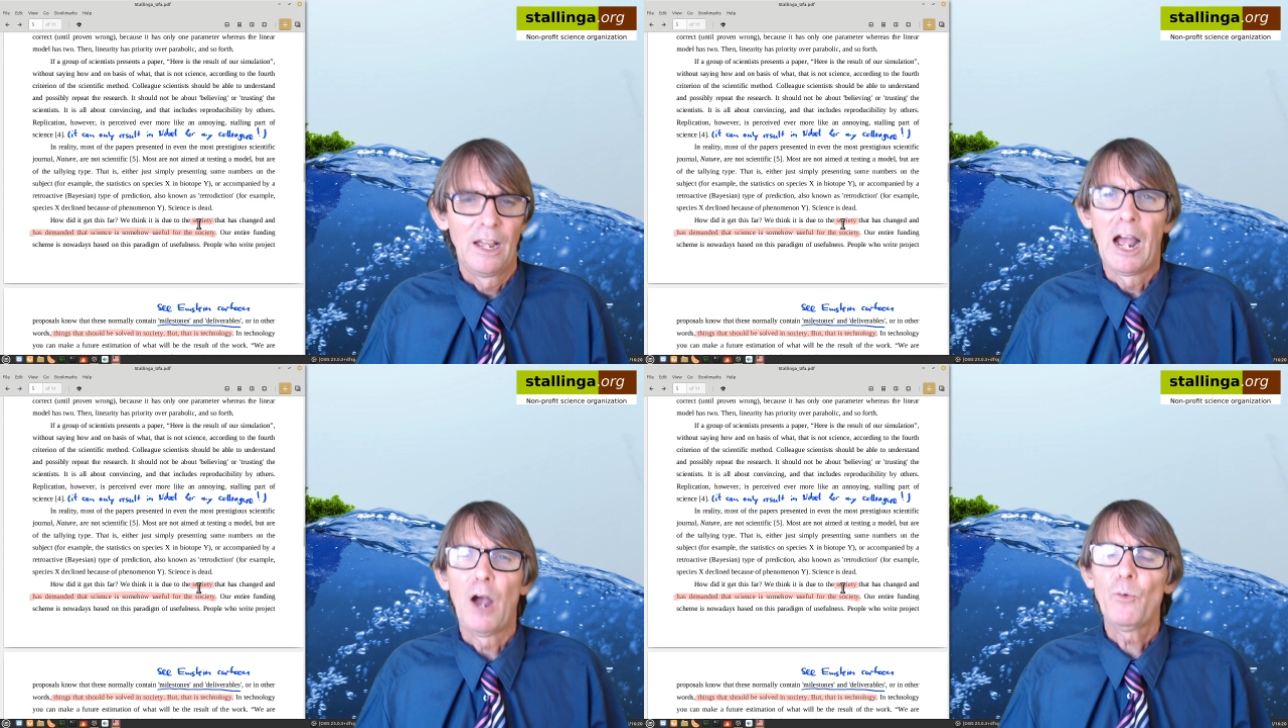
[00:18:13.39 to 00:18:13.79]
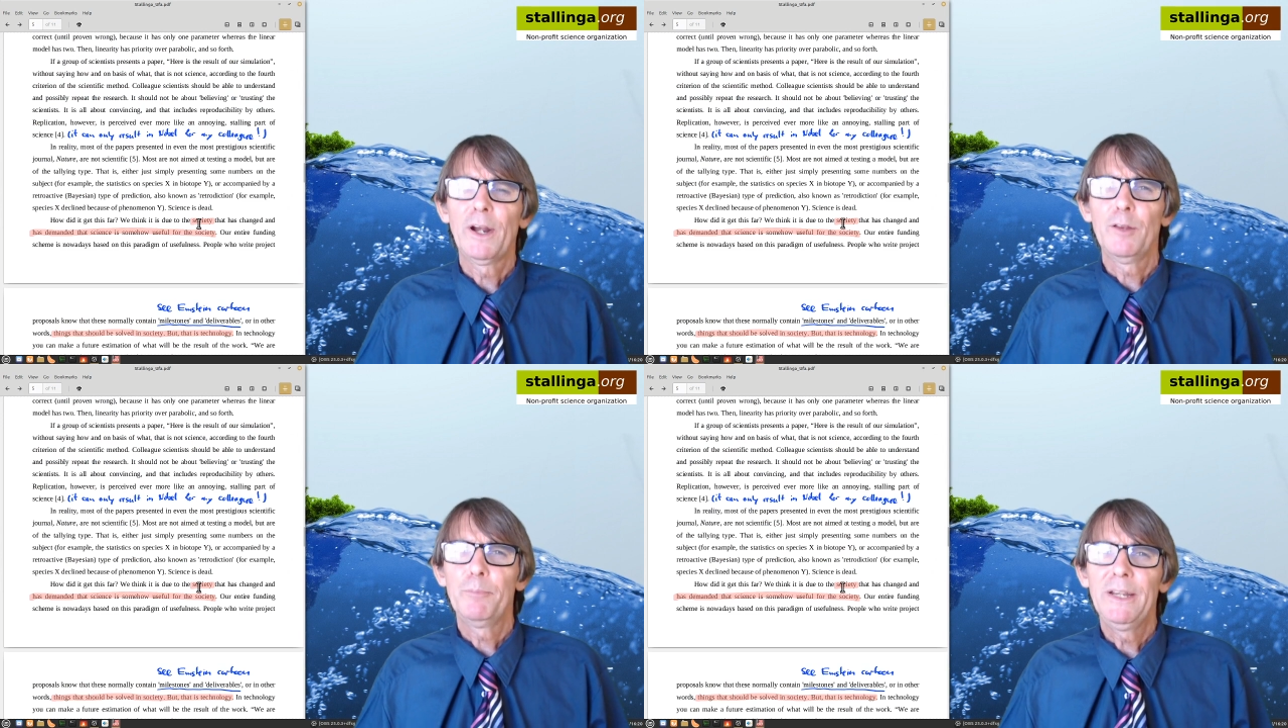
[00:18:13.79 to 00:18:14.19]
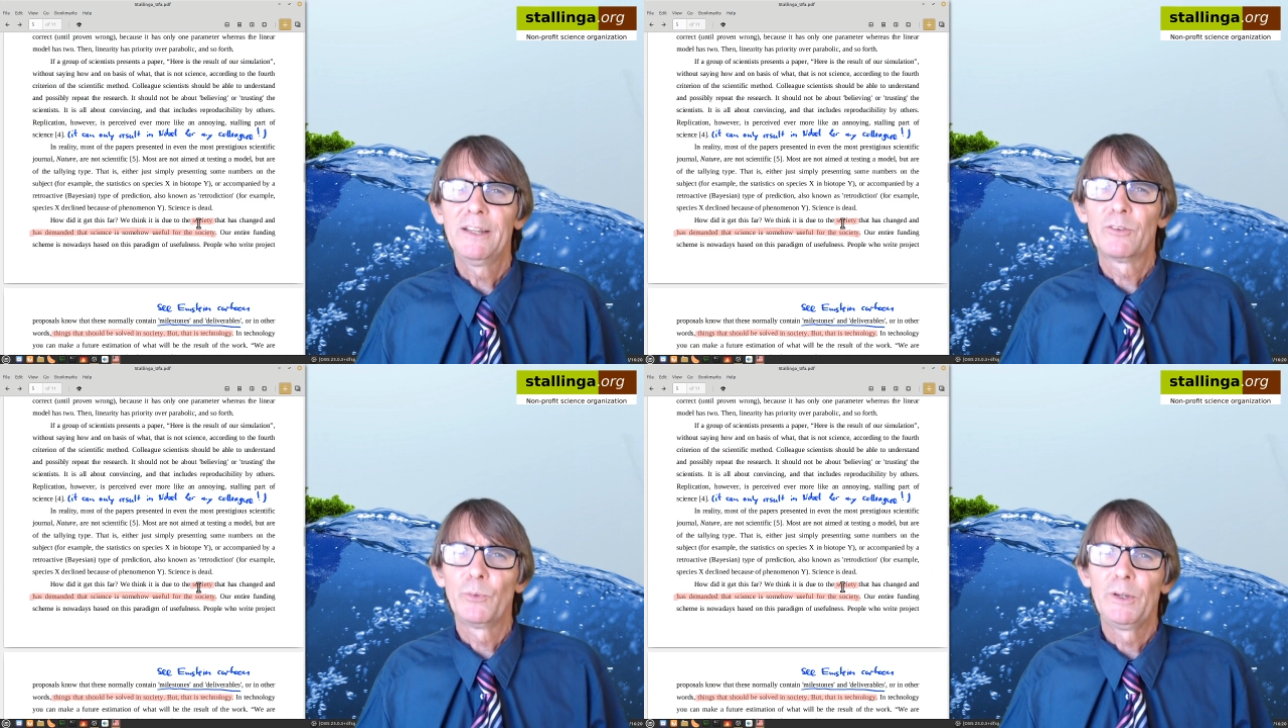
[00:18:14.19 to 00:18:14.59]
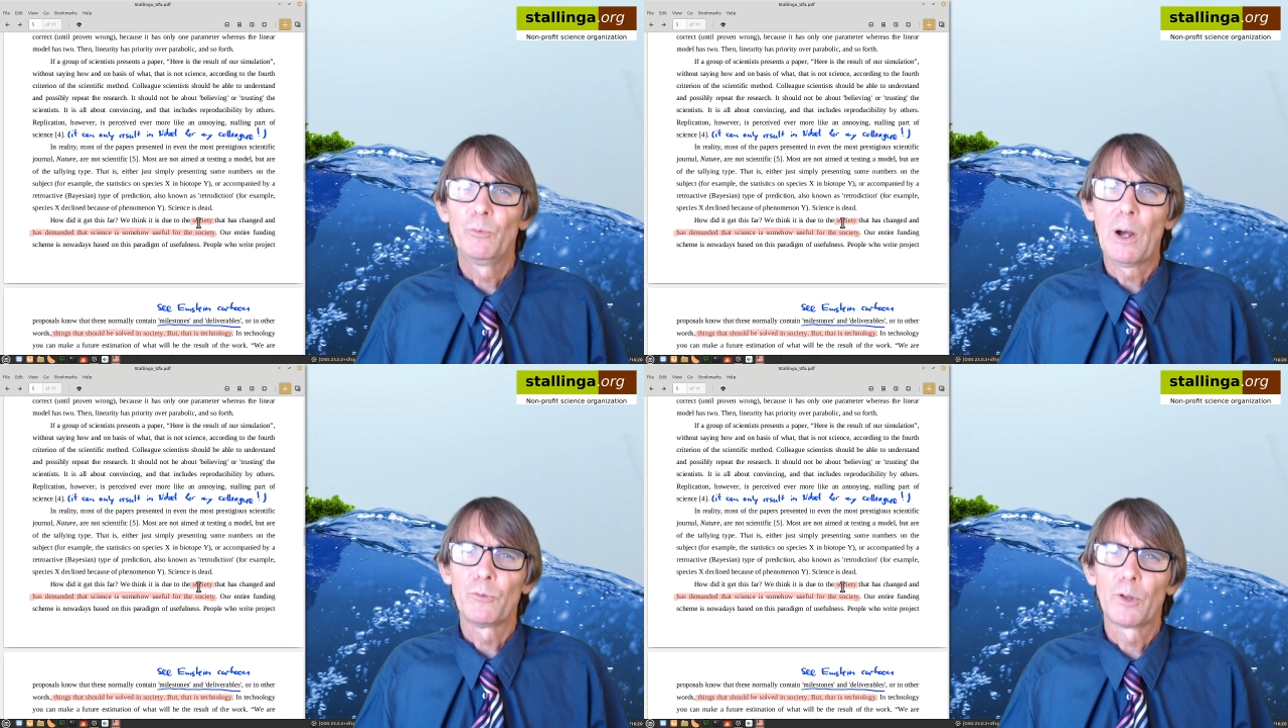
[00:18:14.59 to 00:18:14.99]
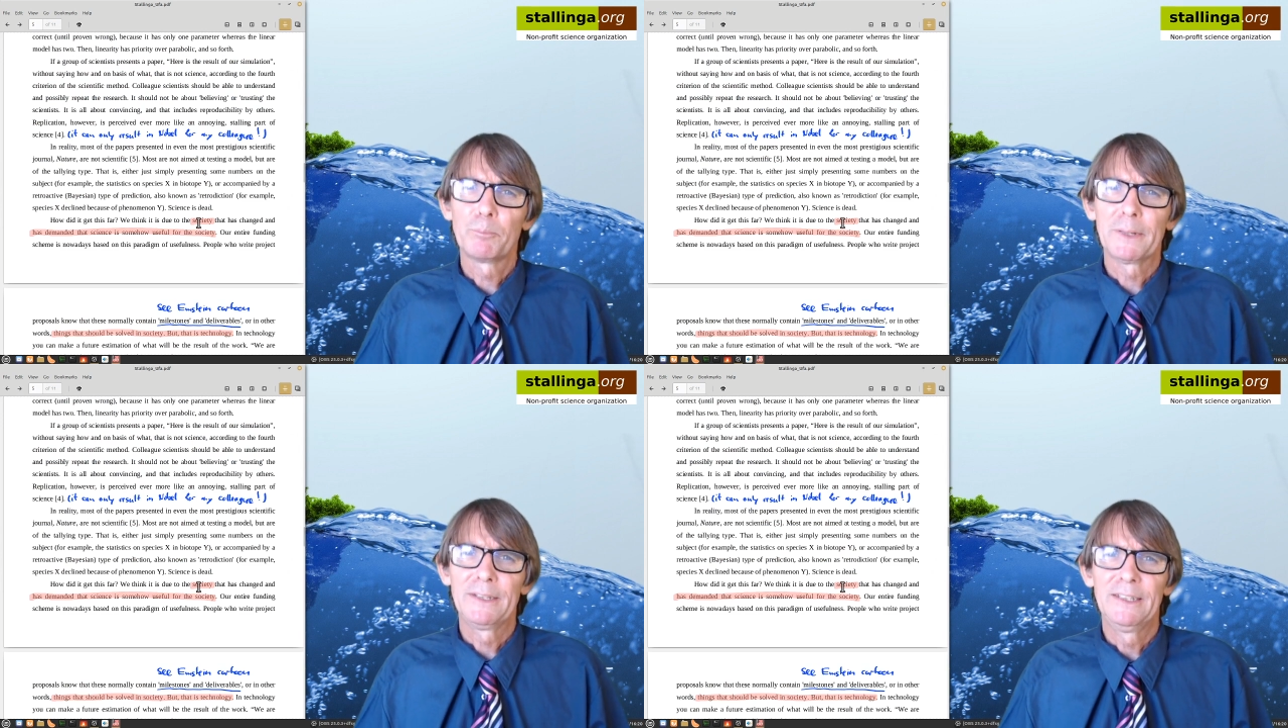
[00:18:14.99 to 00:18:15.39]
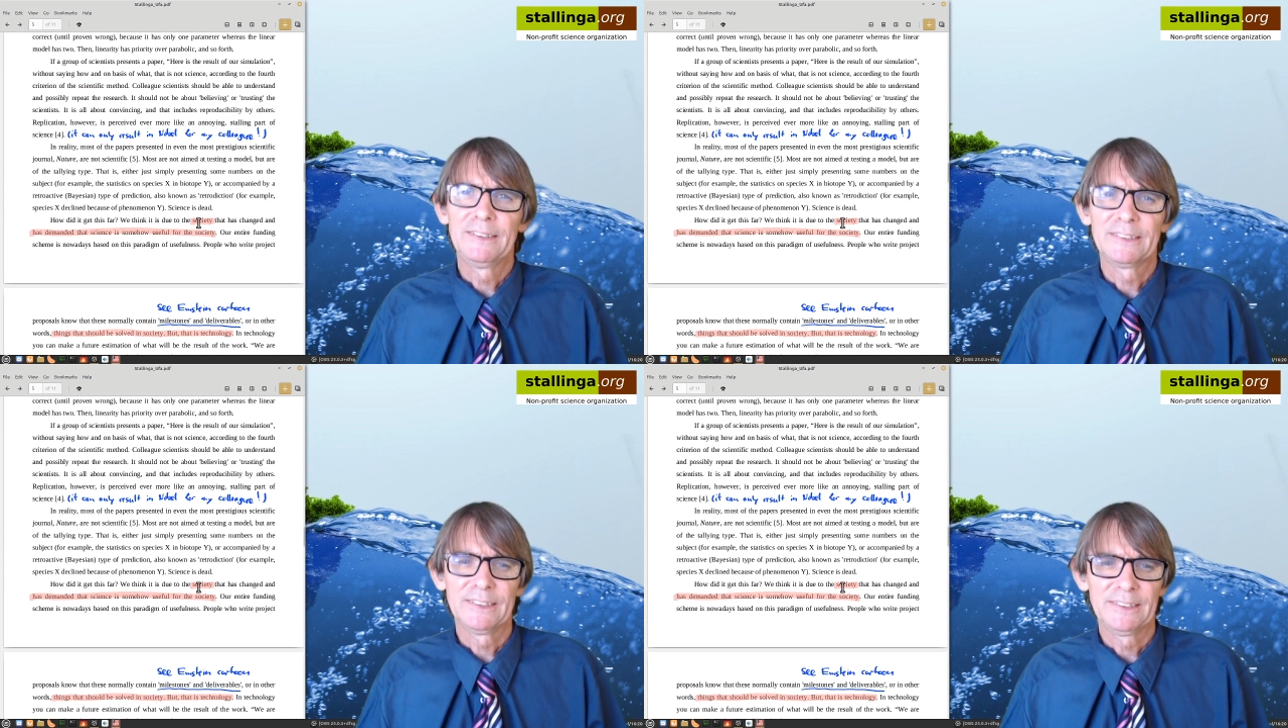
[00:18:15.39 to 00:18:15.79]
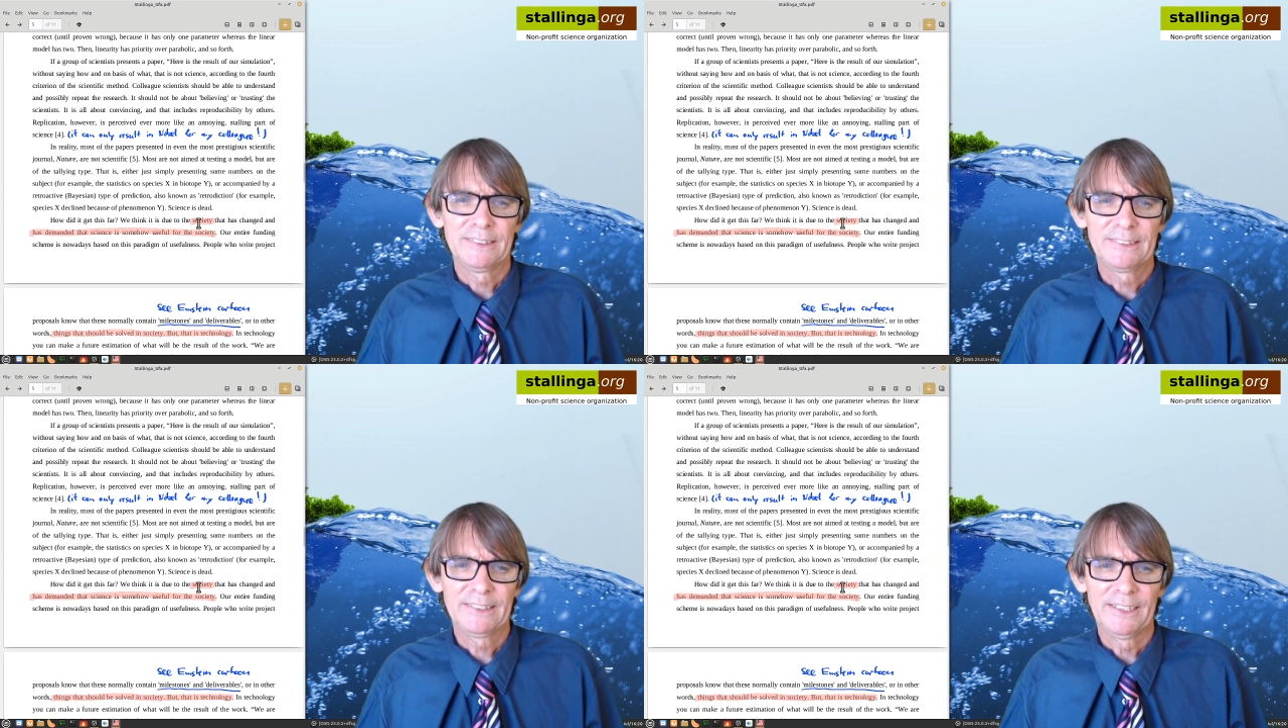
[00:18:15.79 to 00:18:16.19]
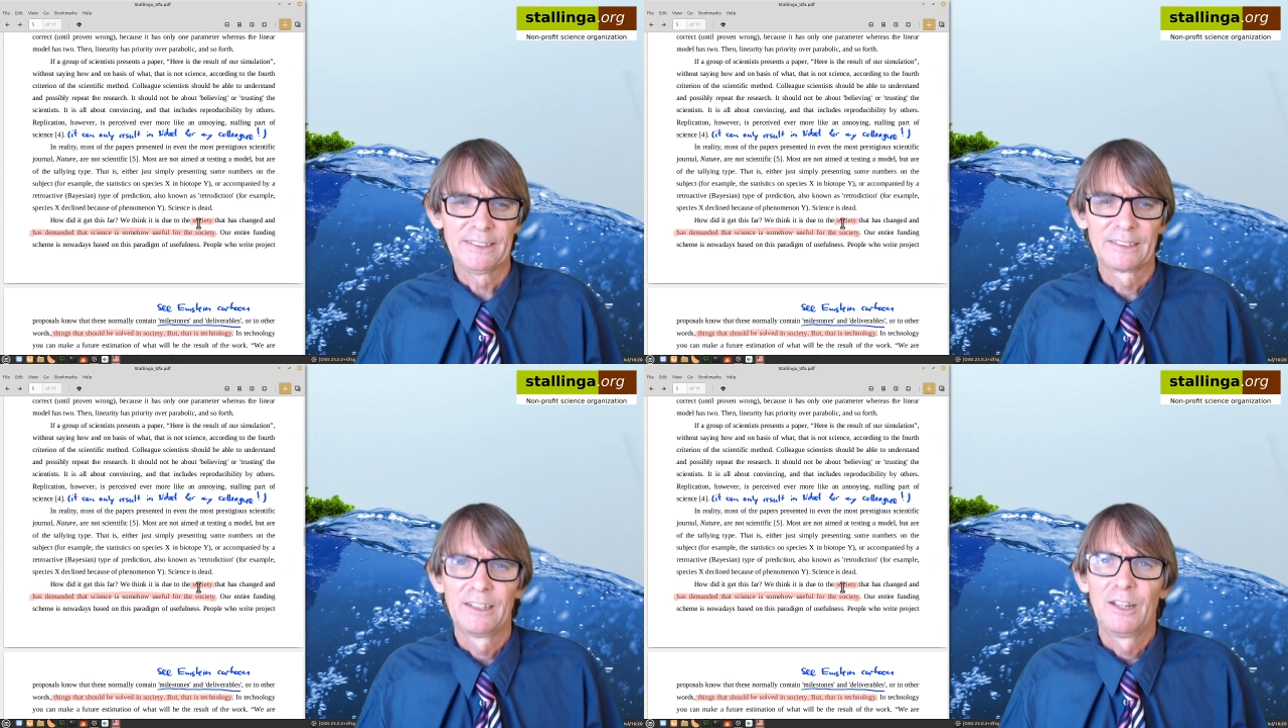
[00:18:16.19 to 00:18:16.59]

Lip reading: How can it be that we wound up in this state?